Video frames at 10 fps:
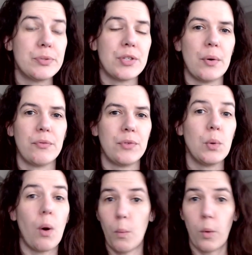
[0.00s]
So if
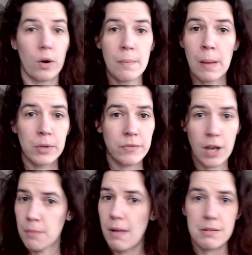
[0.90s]
you were a member of
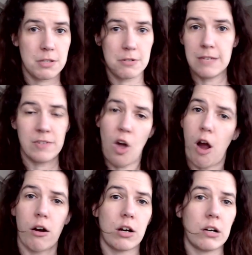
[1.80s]
Yarnbox or even
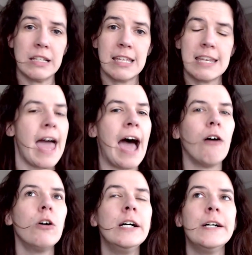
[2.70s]
are currently now,